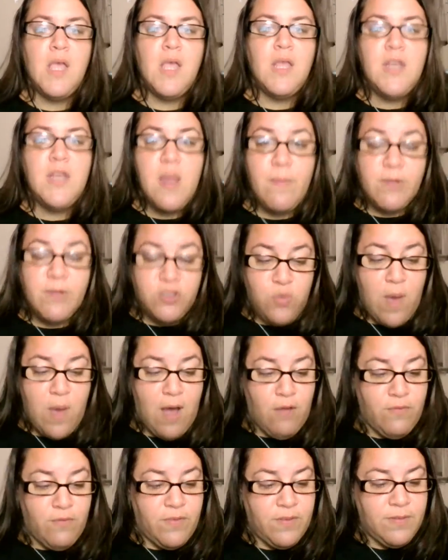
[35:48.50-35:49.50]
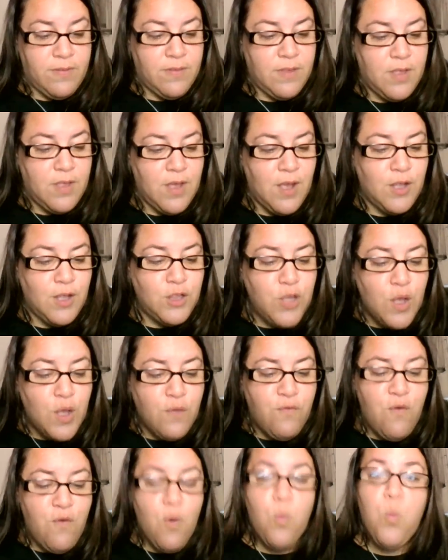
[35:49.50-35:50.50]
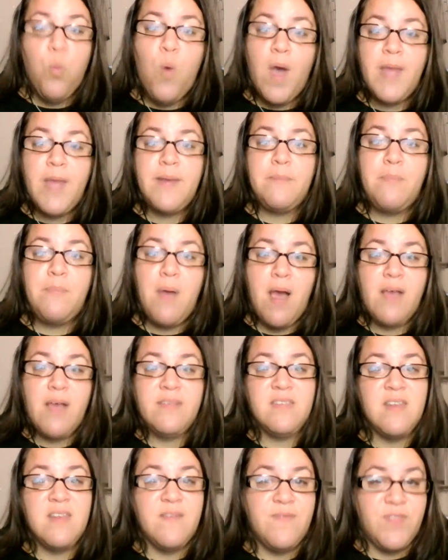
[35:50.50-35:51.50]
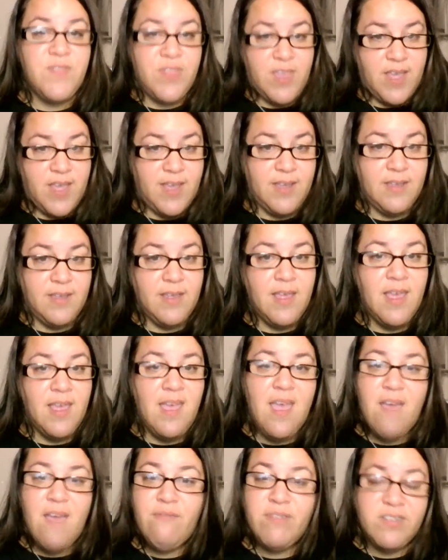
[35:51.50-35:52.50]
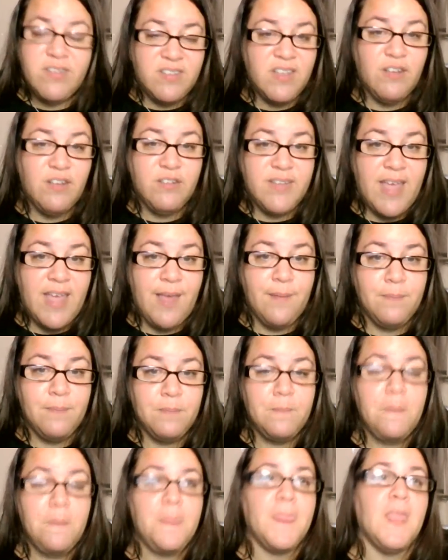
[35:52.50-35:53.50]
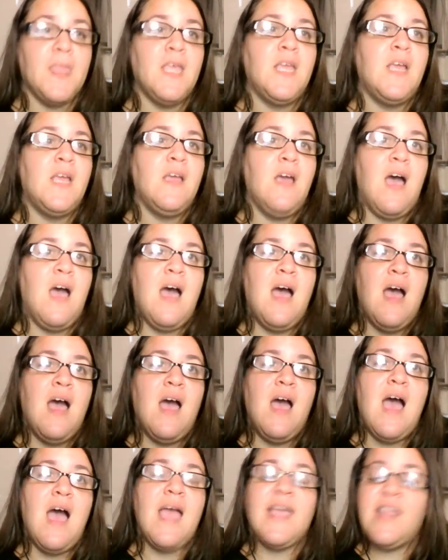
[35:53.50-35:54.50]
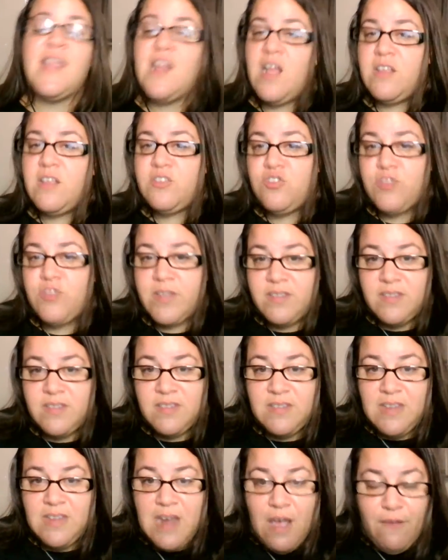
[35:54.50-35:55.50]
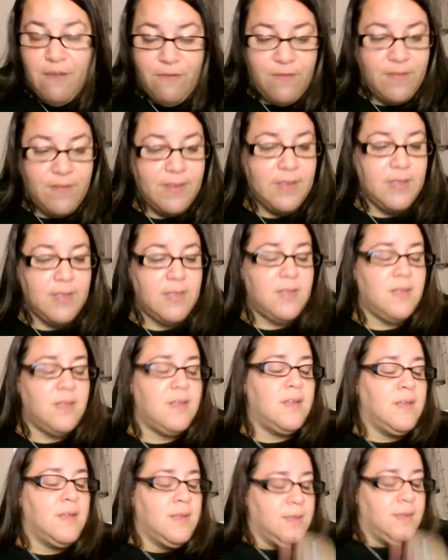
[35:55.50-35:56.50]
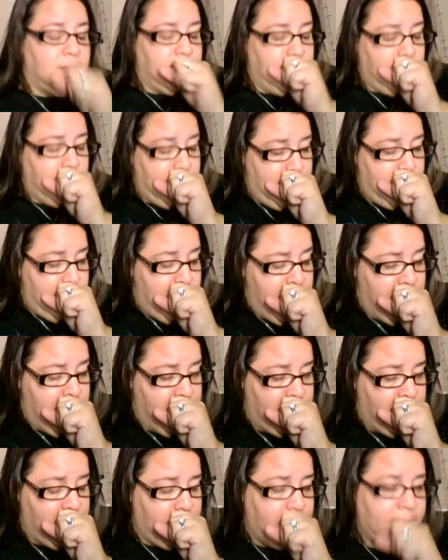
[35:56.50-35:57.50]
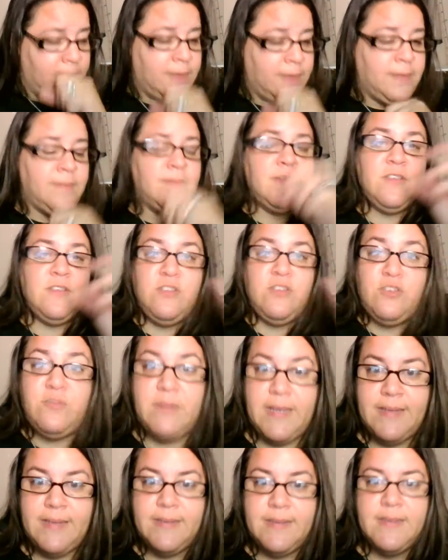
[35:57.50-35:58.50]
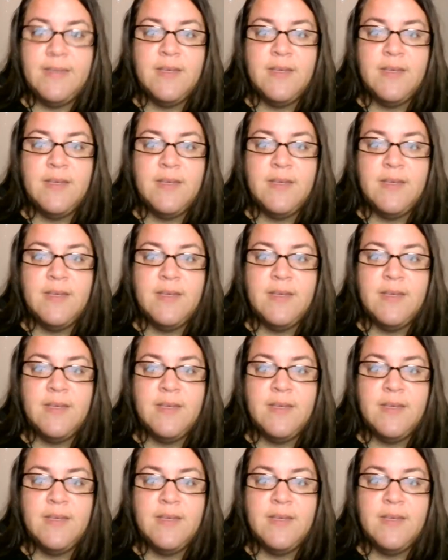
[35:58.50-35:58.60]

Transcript: Number 12, look for one positive thing every single day. I cannot stress this enough. Excuse me.